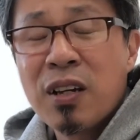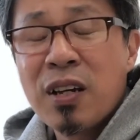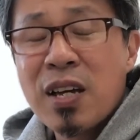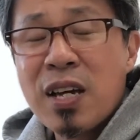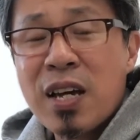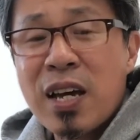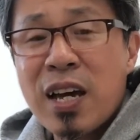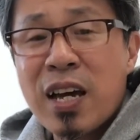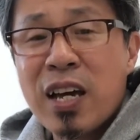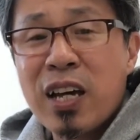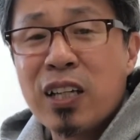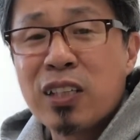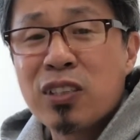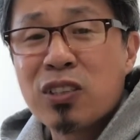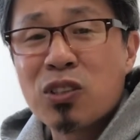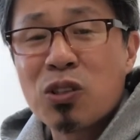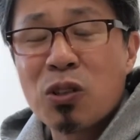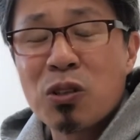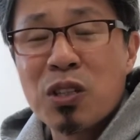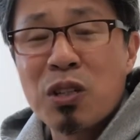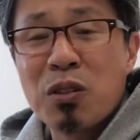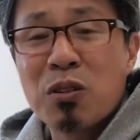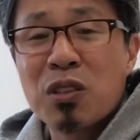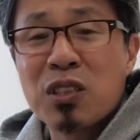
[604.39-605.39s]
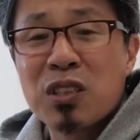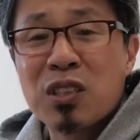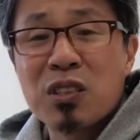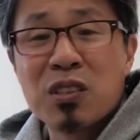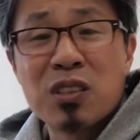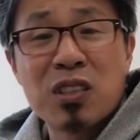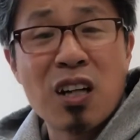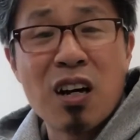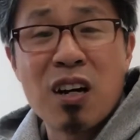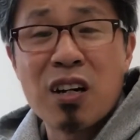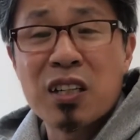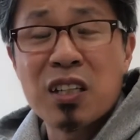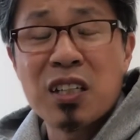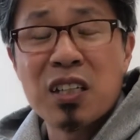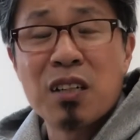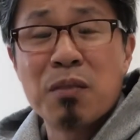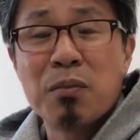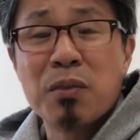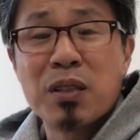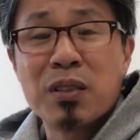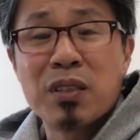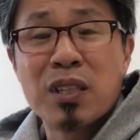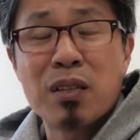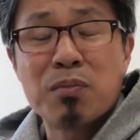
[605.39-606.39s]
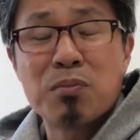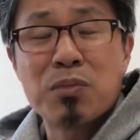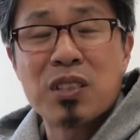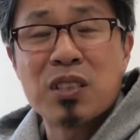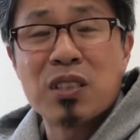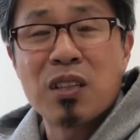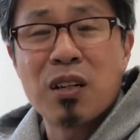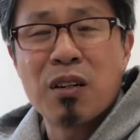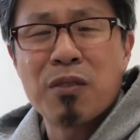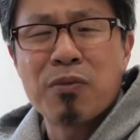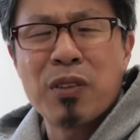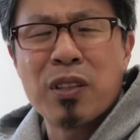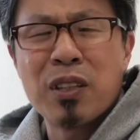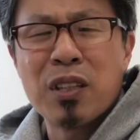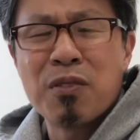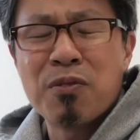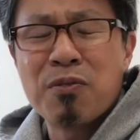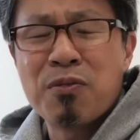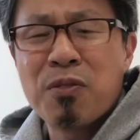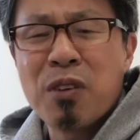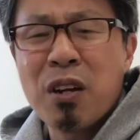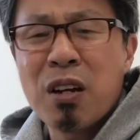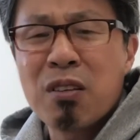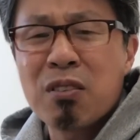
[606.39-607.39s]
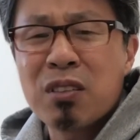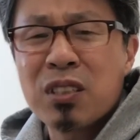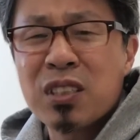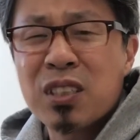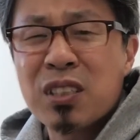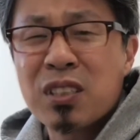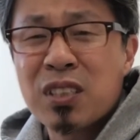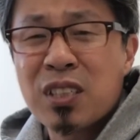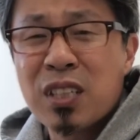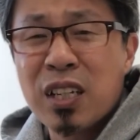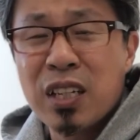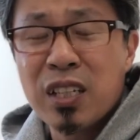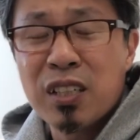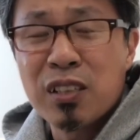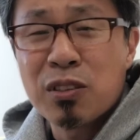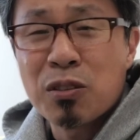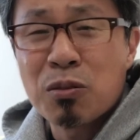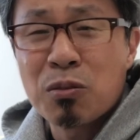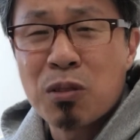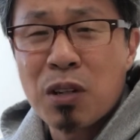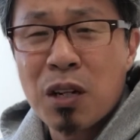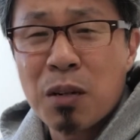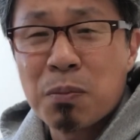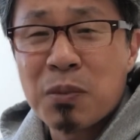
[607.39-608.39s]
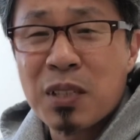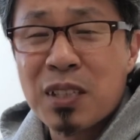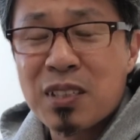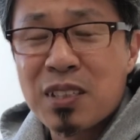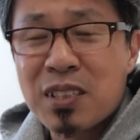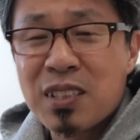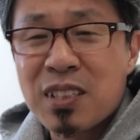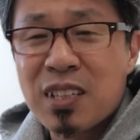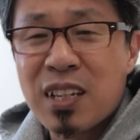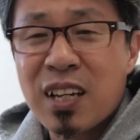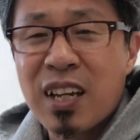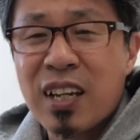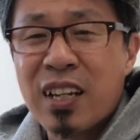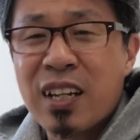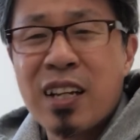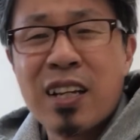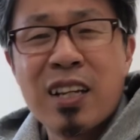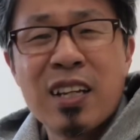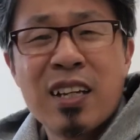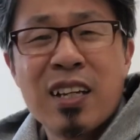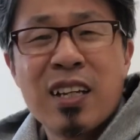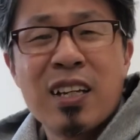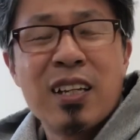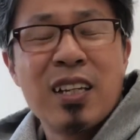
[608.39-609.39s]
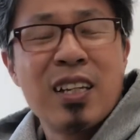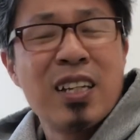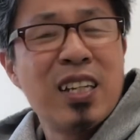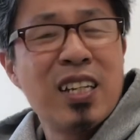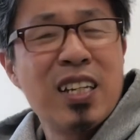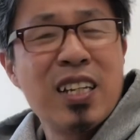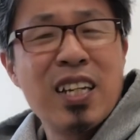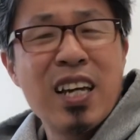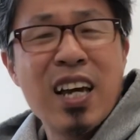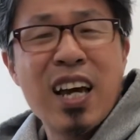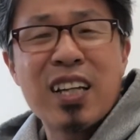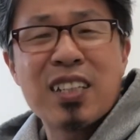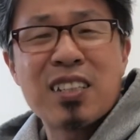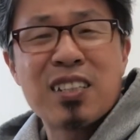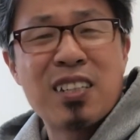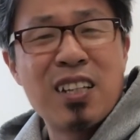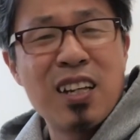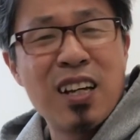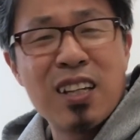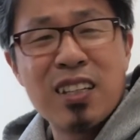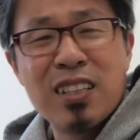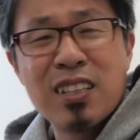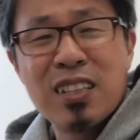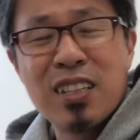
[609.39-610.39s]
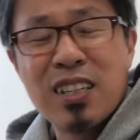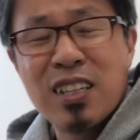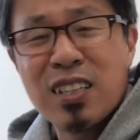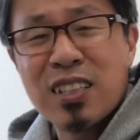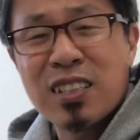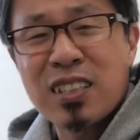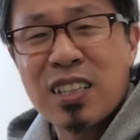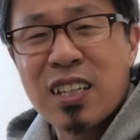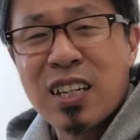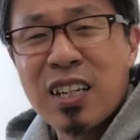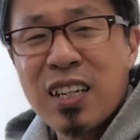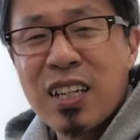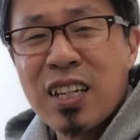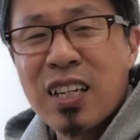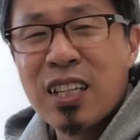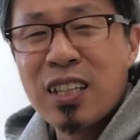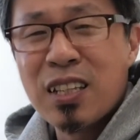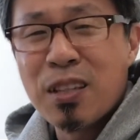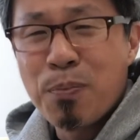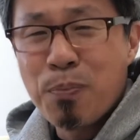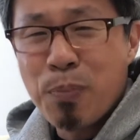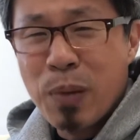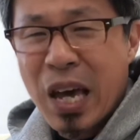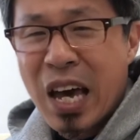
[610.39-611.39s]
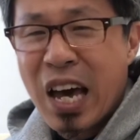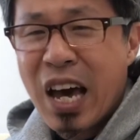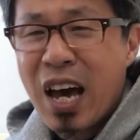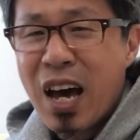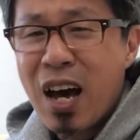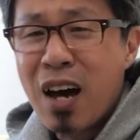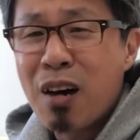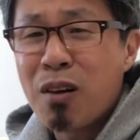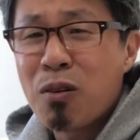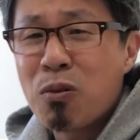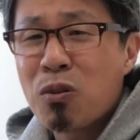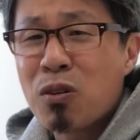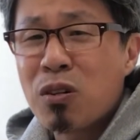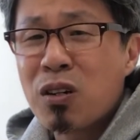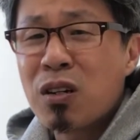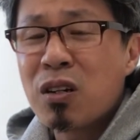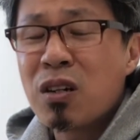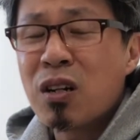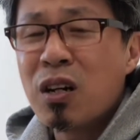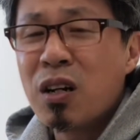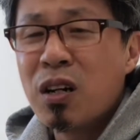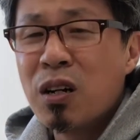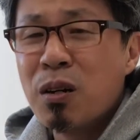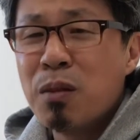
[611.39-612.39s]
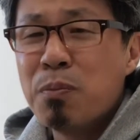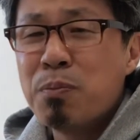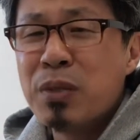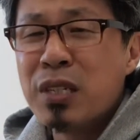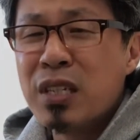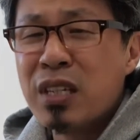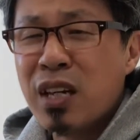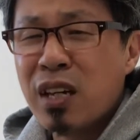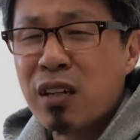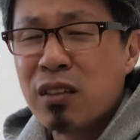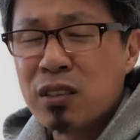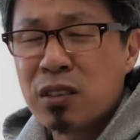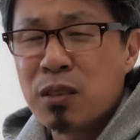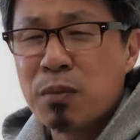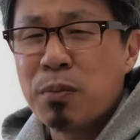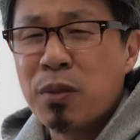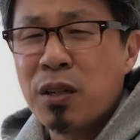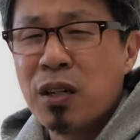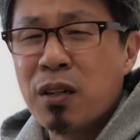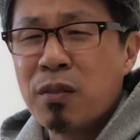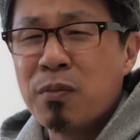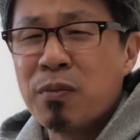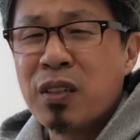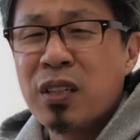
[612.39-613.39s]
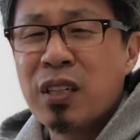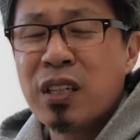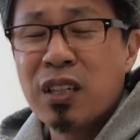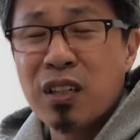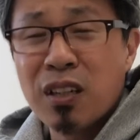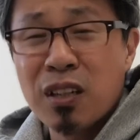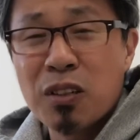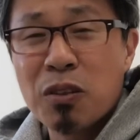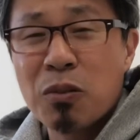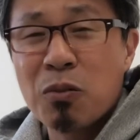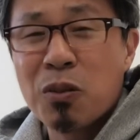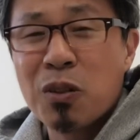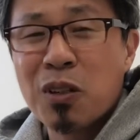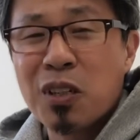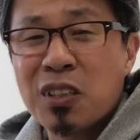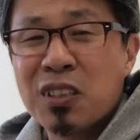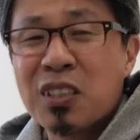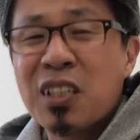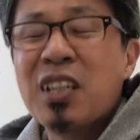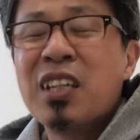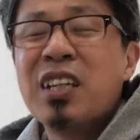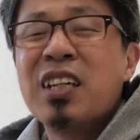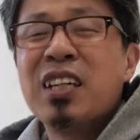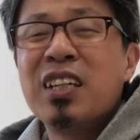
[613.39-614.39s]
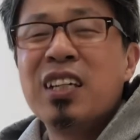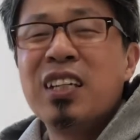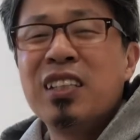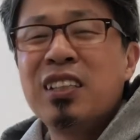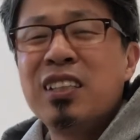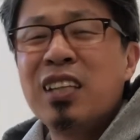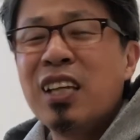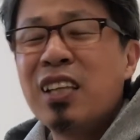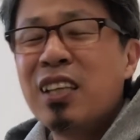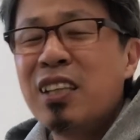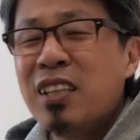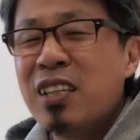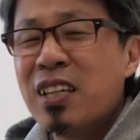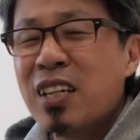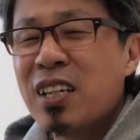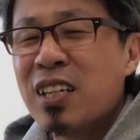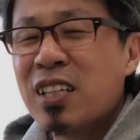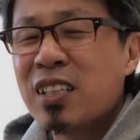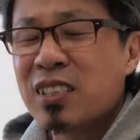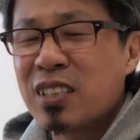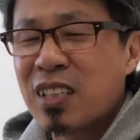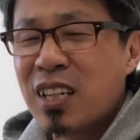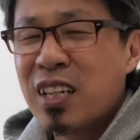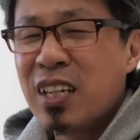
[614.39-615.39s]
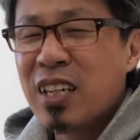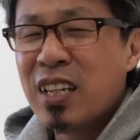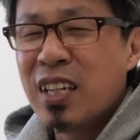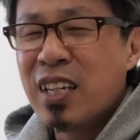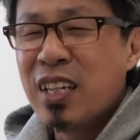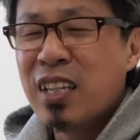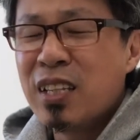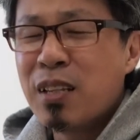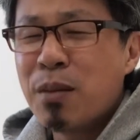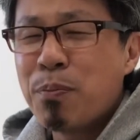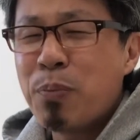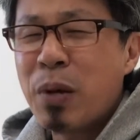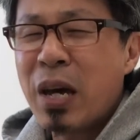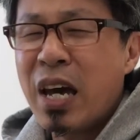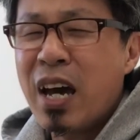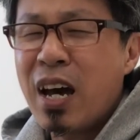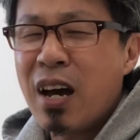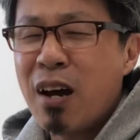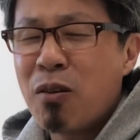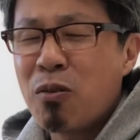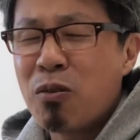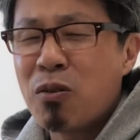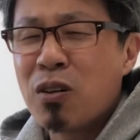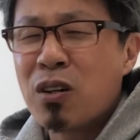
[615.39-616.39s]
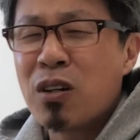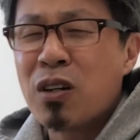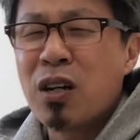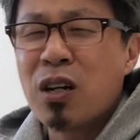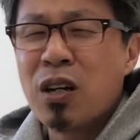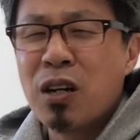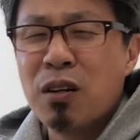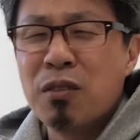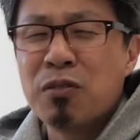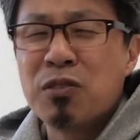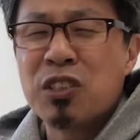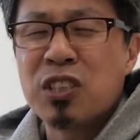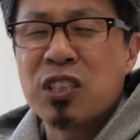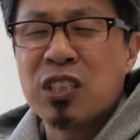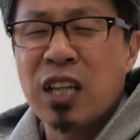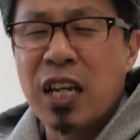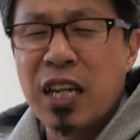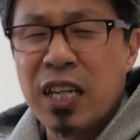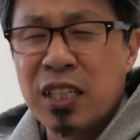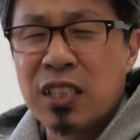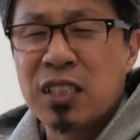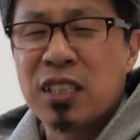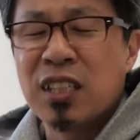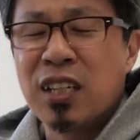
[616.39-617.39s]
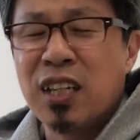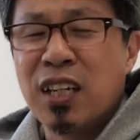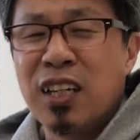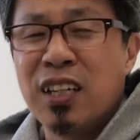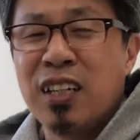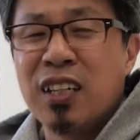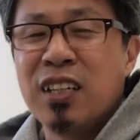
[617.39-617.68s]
And so they were talking among themselves, and the Pharisees interrupt and said, he has done this in the power of Beelzebub. In other words, he did this in the power of Satan.